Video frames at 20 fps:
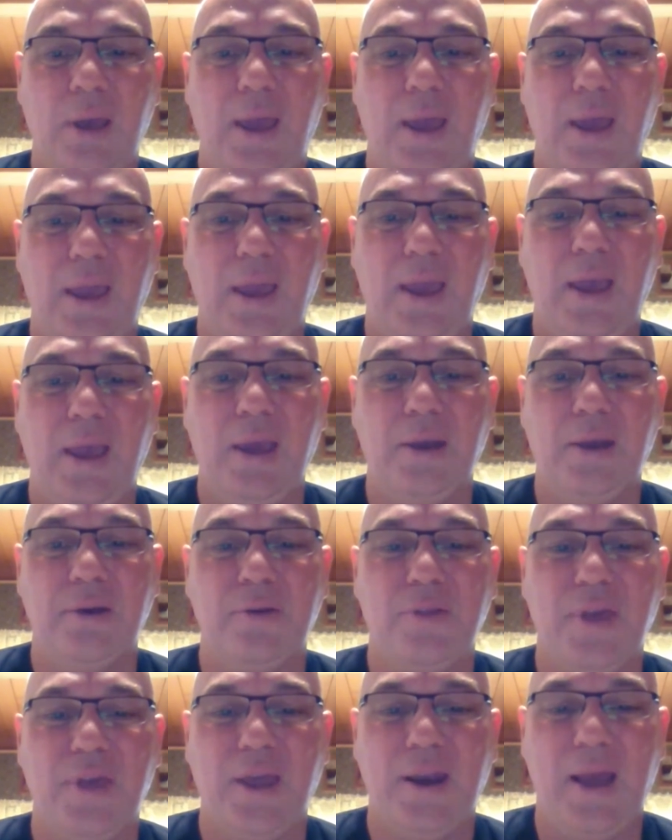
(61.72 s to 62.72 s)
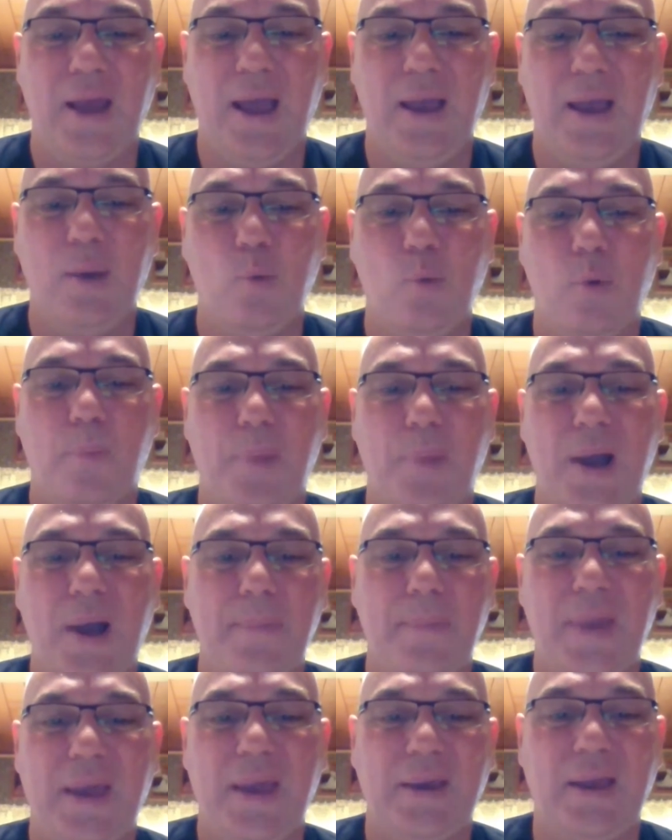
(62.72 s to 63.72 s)
and then I will
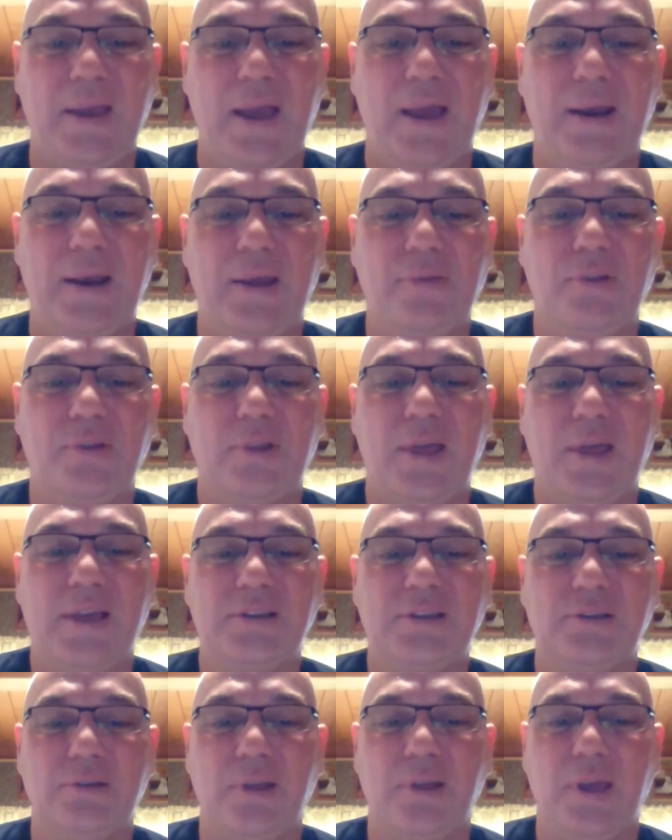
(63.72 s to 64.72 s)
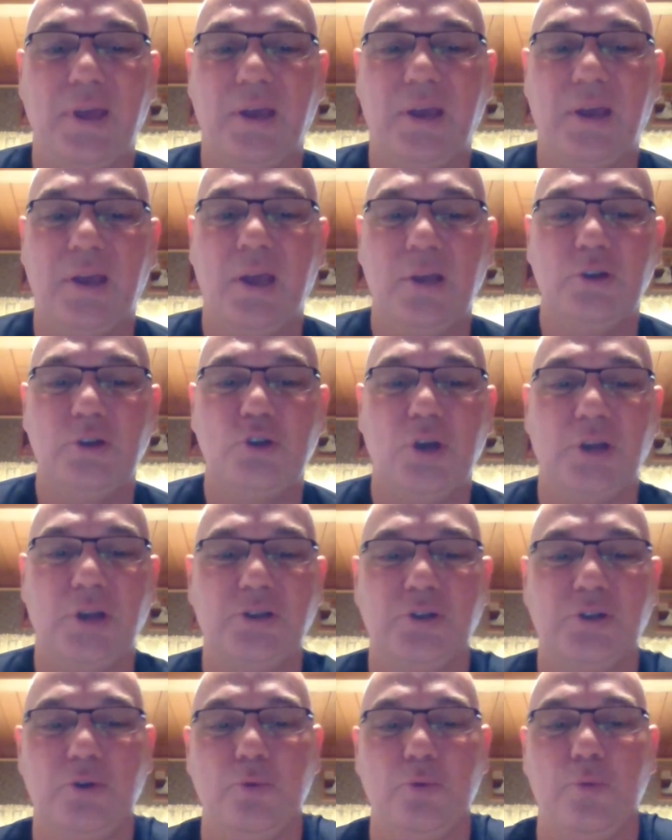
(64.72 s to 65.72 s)
pop back on the last link
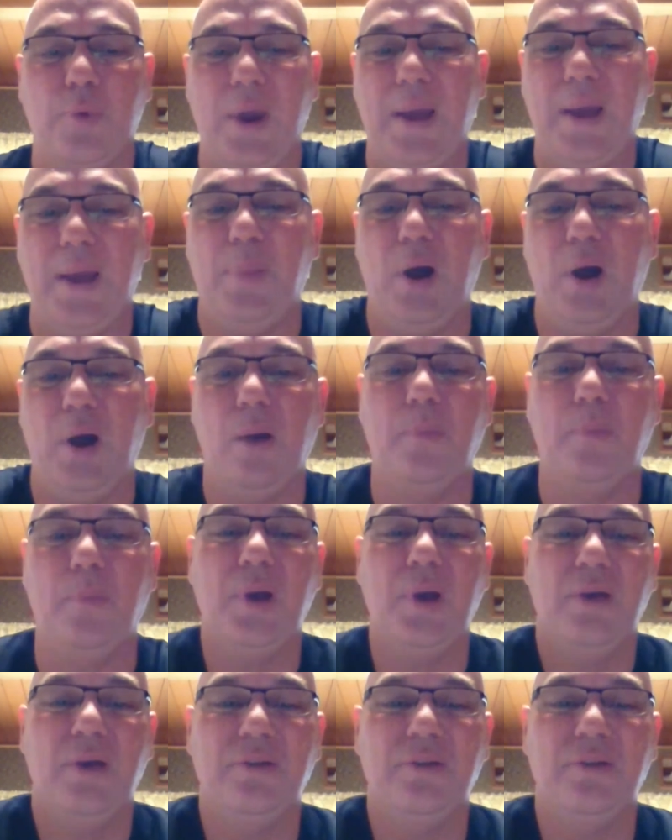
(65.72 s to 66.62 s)
just to wrap up